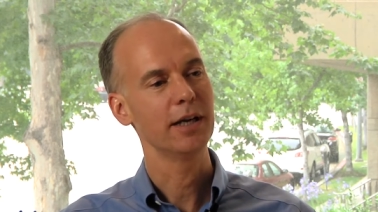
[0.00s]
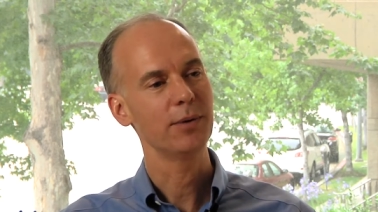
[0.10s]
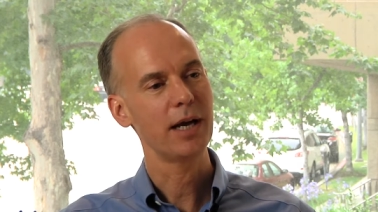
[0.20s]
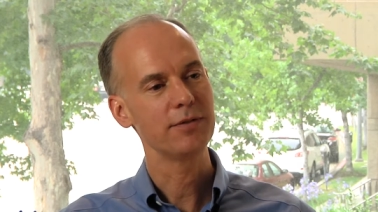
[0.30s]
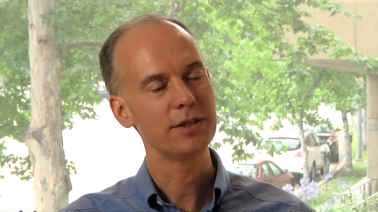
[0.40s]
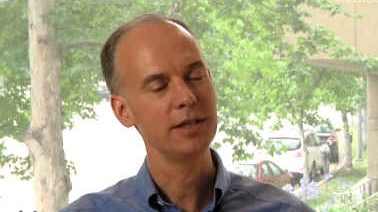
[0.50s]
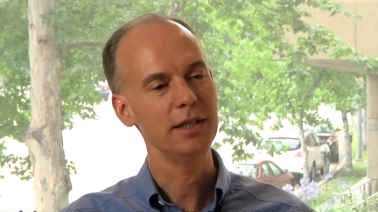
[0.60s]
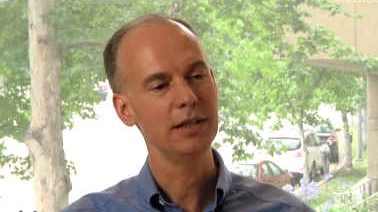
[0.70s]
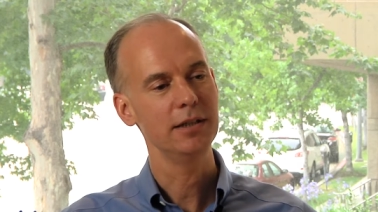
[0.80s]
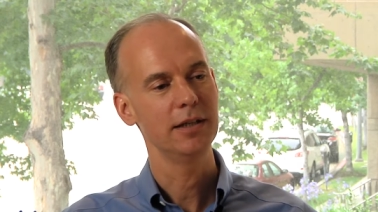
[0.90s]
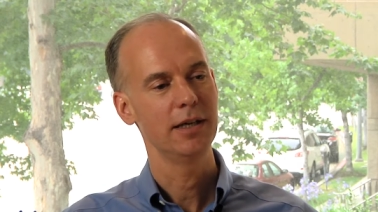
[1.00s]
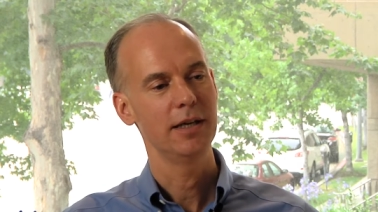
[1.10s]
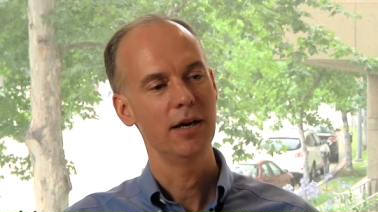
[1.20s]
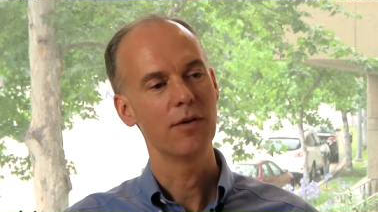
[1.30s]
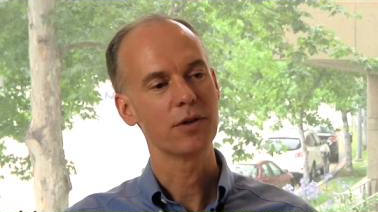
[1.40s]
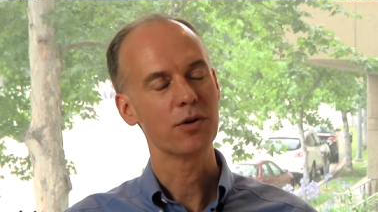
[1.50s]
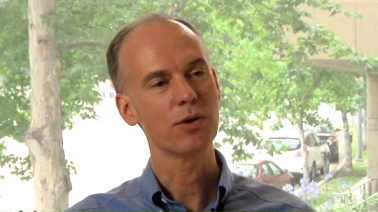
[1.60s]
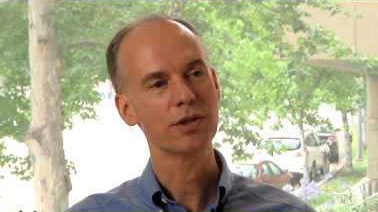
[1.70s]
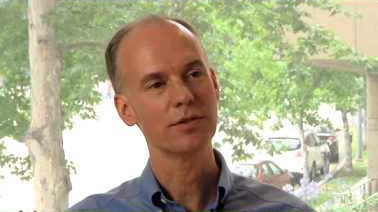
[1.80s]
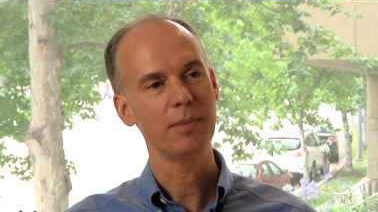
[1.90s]
And what I've seen over the
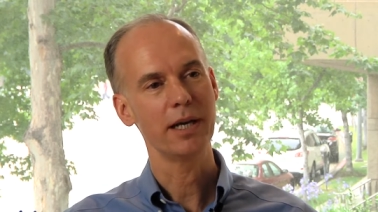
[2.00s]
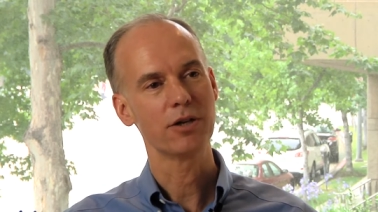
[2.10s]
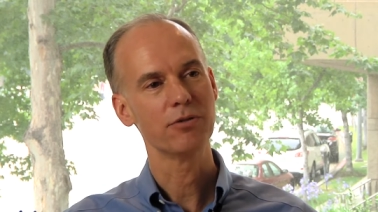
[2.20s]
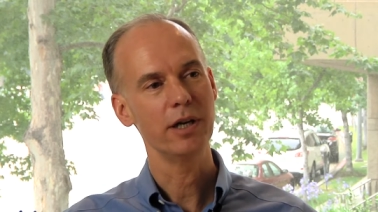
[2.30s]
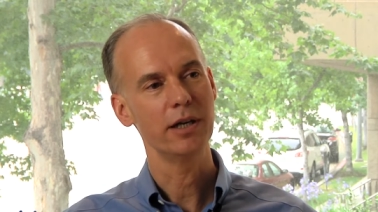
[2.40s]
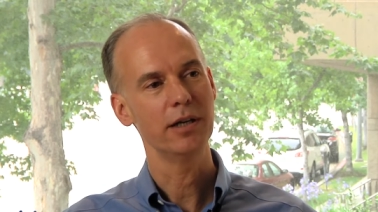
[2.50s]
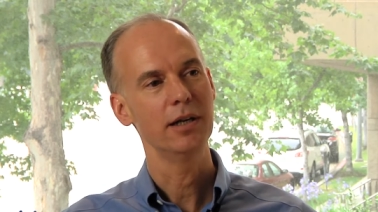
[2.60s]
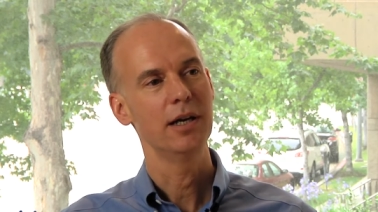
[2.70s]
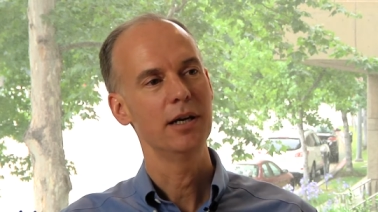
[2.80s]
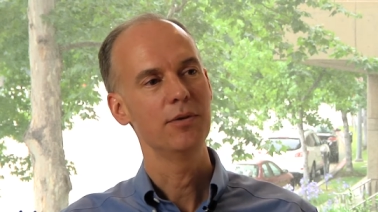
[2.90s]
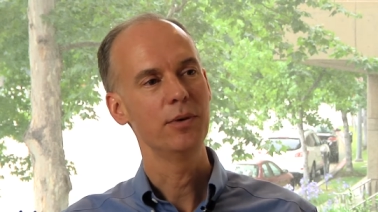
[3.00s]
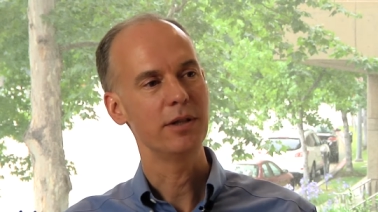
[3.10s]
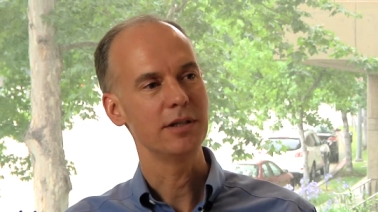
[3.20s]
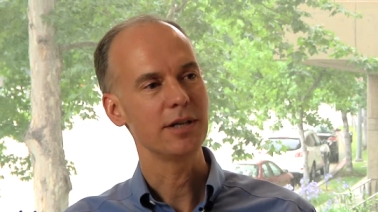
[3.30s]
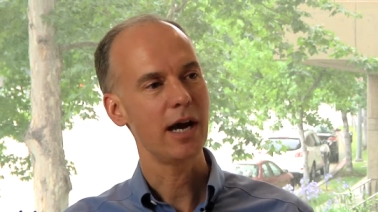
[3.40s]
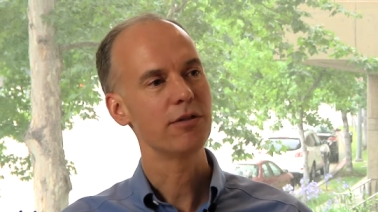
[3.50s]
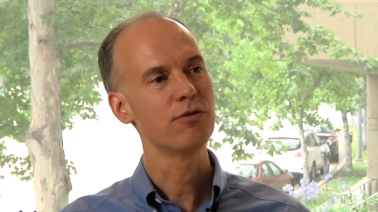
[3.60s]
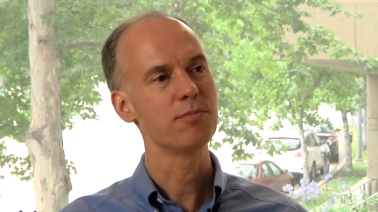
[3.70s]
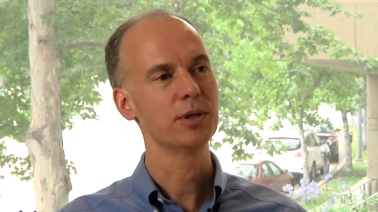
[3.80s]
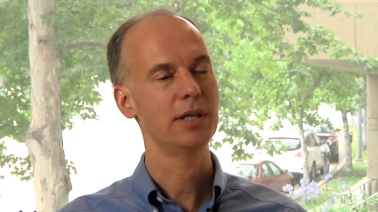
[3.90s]
course of my career with these high throughput